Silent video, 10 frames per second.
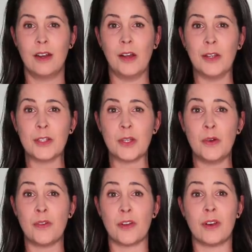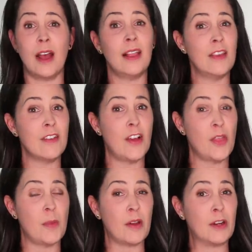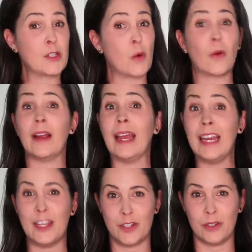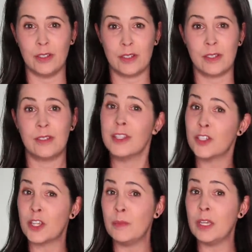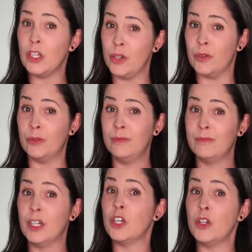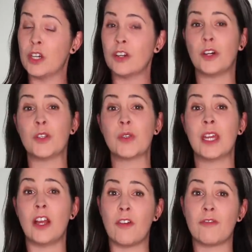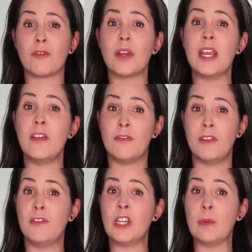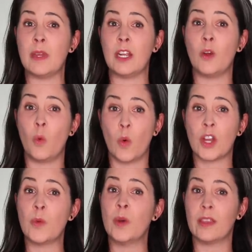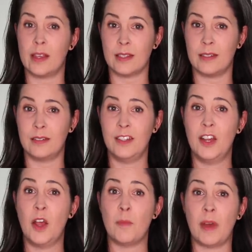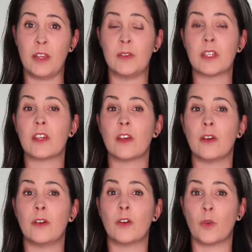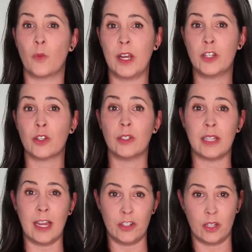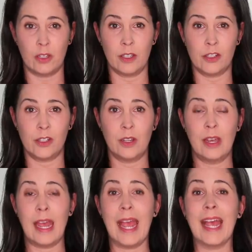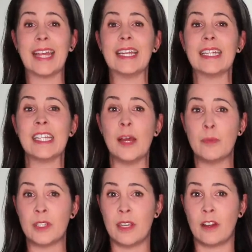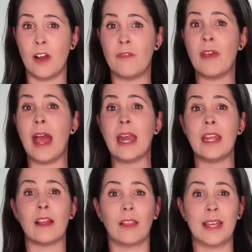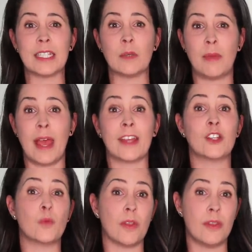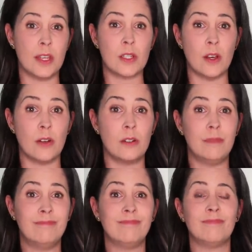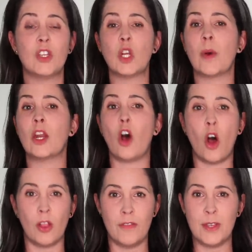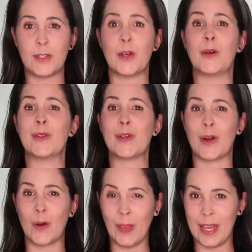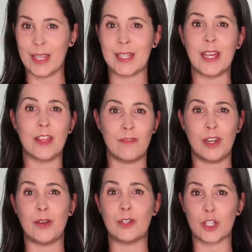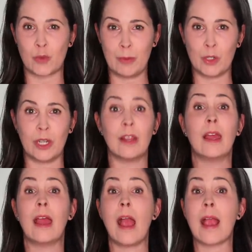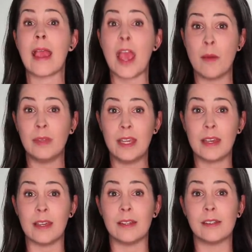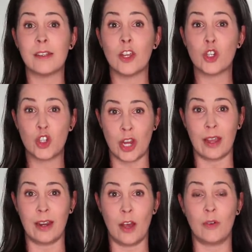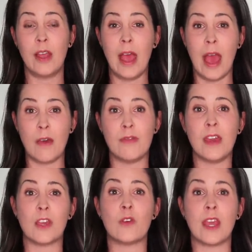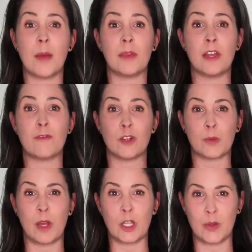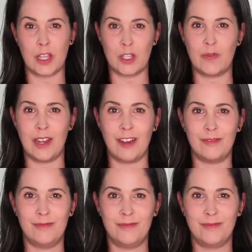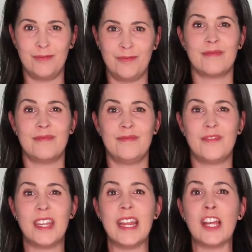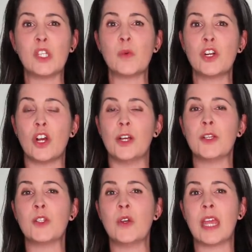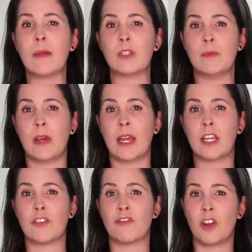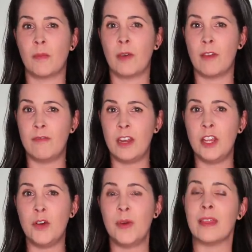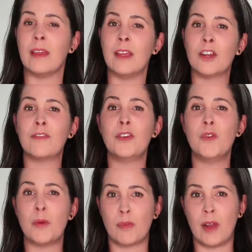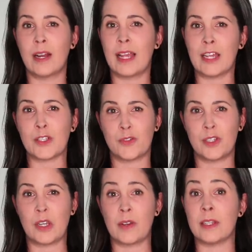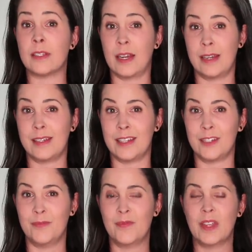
Also, they're not leaving out the parents or any adults. This can be you. You can also get a free 15-minute one-on-one lesson by using the code RACHEL-ENGLISH and 10% off any lesson package with this code. You know what? All of these codes are links in the video description. Cambly Kids, check it out. And thank you, Cambly, for sponsoring this video. The next word also came to mind from a video in the Interview a Broadcaster series that I did.